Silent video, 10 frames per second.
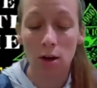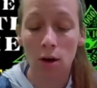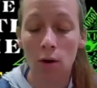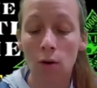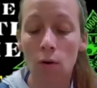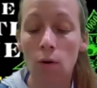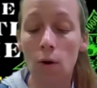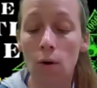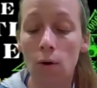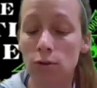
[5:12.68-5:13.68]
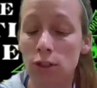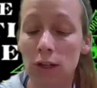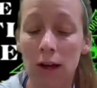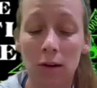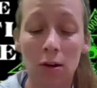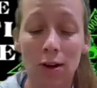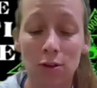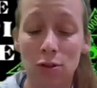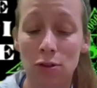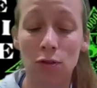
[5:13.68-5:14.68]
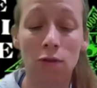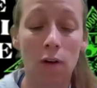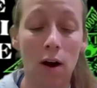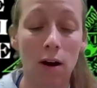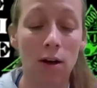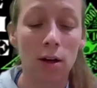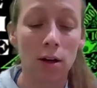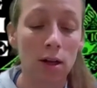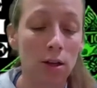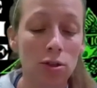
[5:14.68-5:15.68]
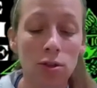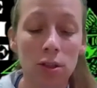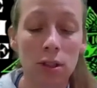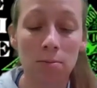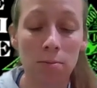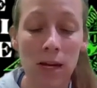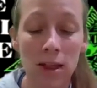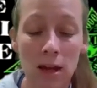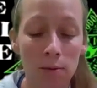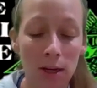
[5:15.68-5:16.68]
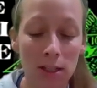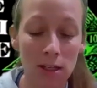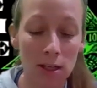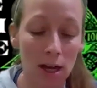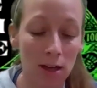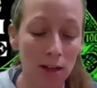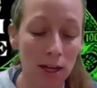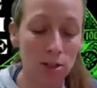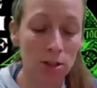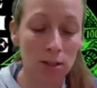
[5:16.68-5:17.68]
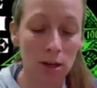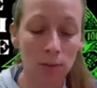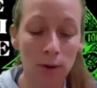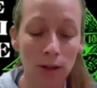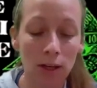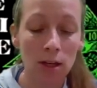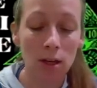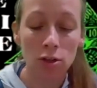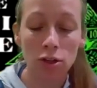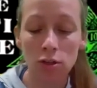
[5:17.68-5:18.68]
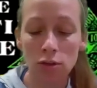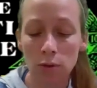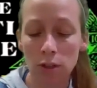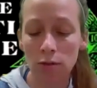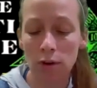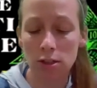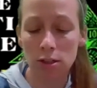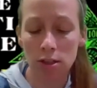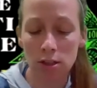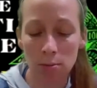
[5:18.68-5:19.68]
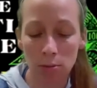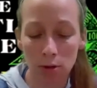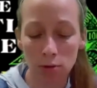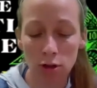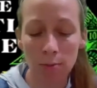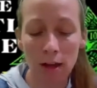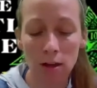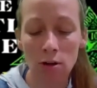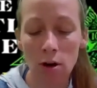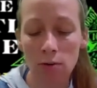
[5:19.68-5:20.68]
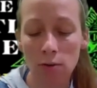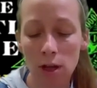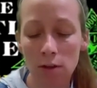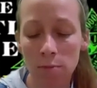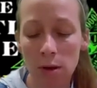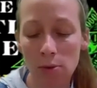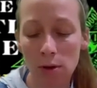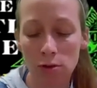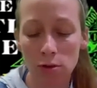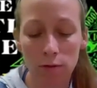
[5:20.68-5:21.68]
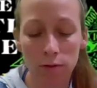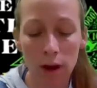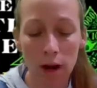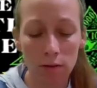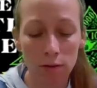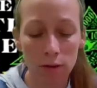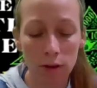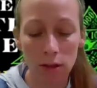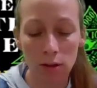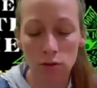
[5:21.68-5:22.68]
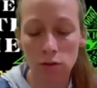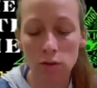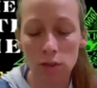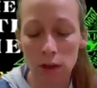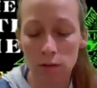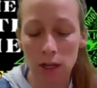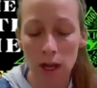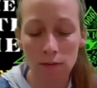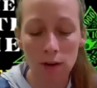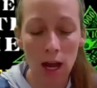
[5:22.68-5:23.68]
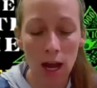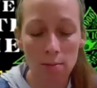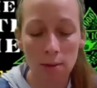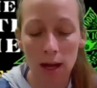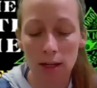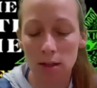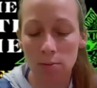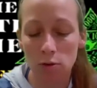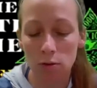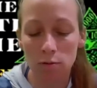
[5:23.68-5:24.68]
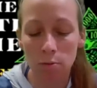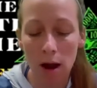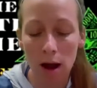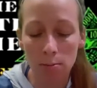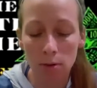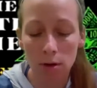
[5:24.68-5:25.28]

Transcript: Oh, she had gone too far. Turtle didn't mean it that way, Sidel, Angela said quickly. She used the word crutch as a symbol. She meant, if people are so afraid of revealing their true selves, they have to hide behind some sort of prop.